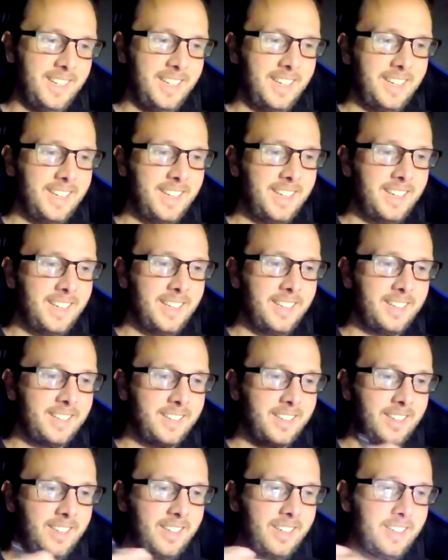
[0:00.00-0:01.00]
And
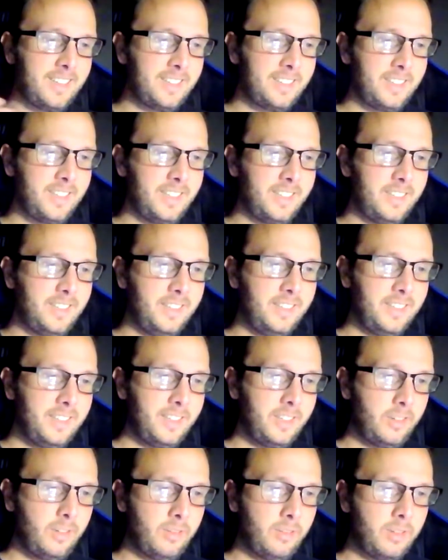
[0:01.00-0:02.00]
I said,
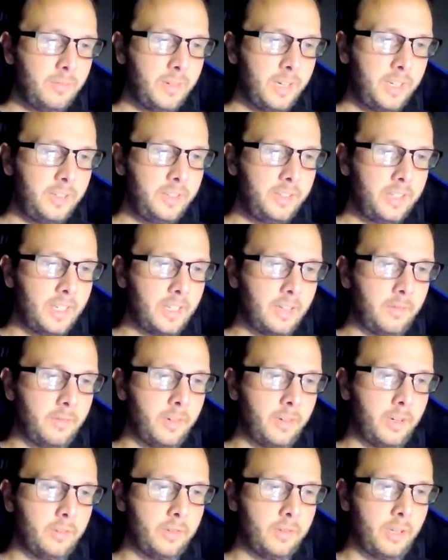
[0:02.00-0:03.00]
the only way to get a
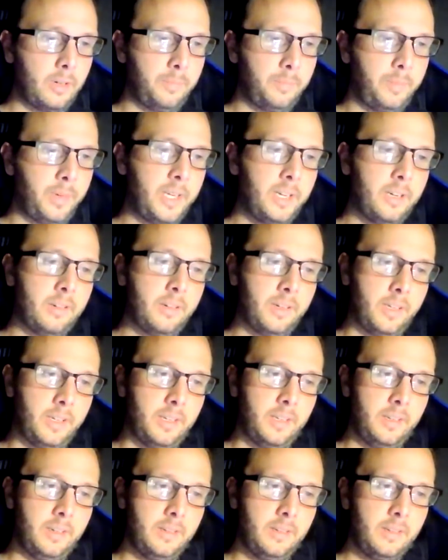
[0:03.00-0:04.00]
Realdoll
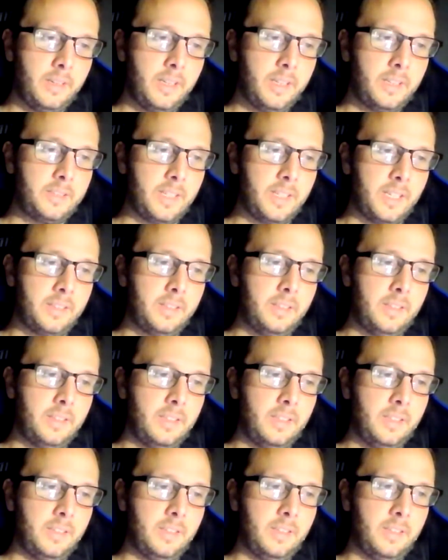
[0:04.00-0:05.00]
period is at
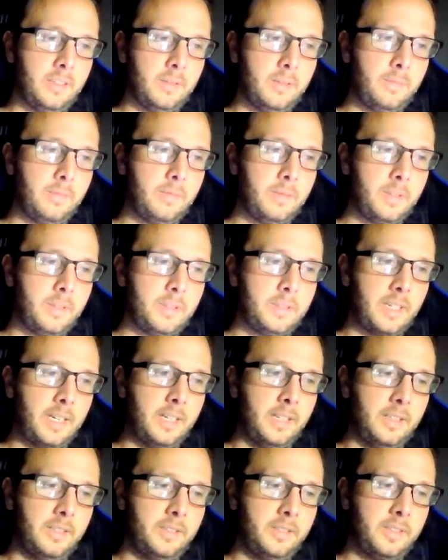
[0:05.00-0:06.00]
the
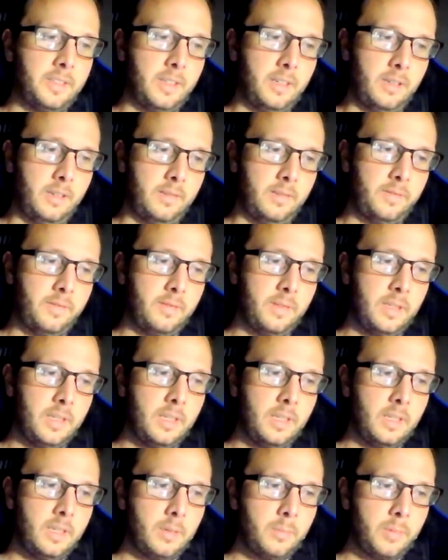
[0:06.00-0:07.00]
site itself.
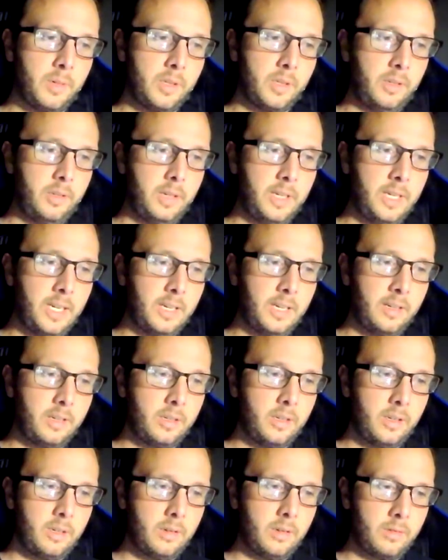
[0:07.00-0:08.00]
But you can
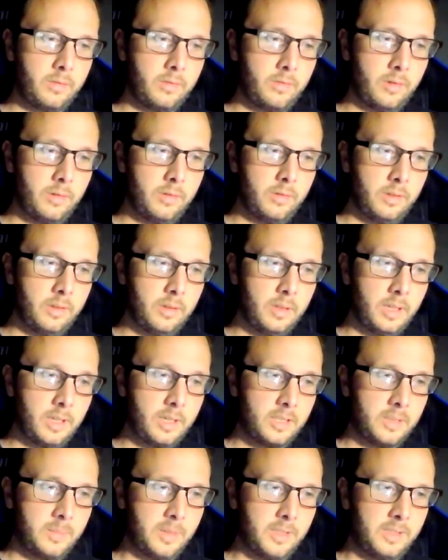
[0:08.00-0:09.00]
go through the
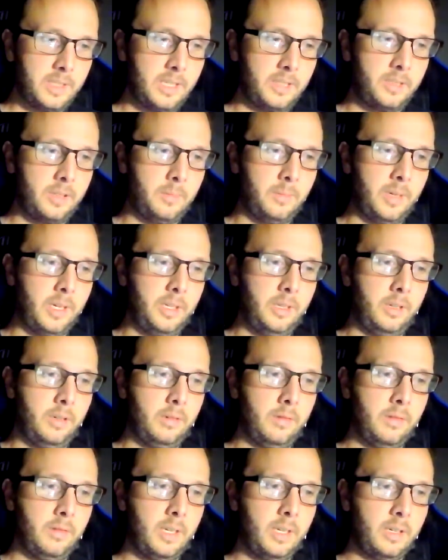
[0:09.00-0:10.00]
customization
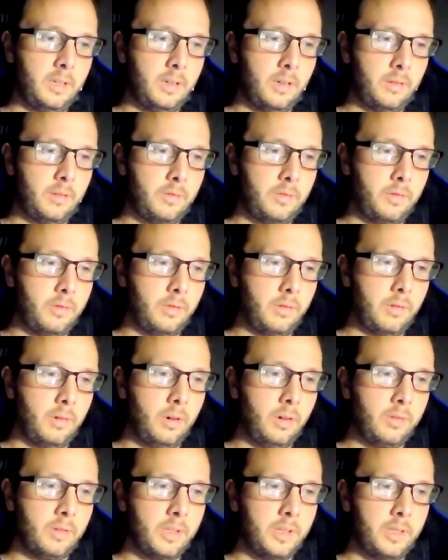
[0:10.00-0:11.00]
menu and go through
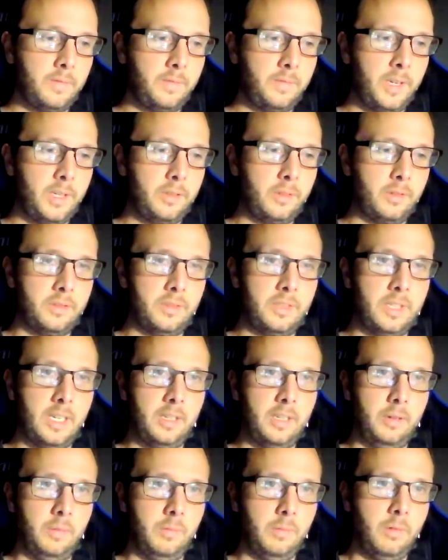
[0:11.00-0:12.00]
only the features that
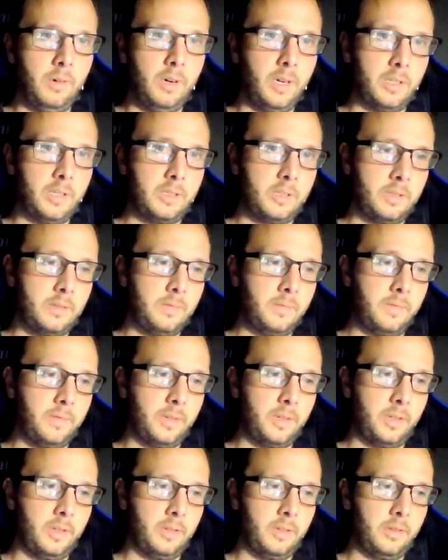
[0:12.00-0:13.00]
you want
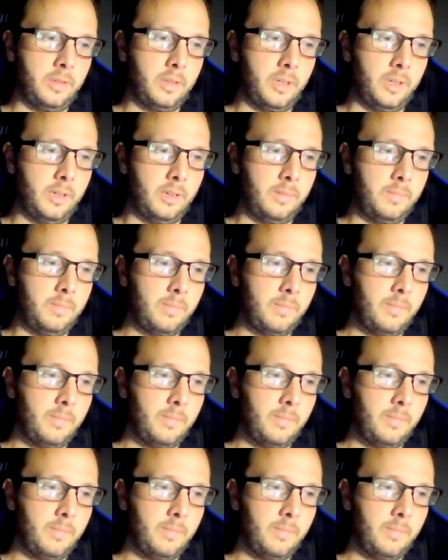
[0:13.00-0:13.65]
for your doll.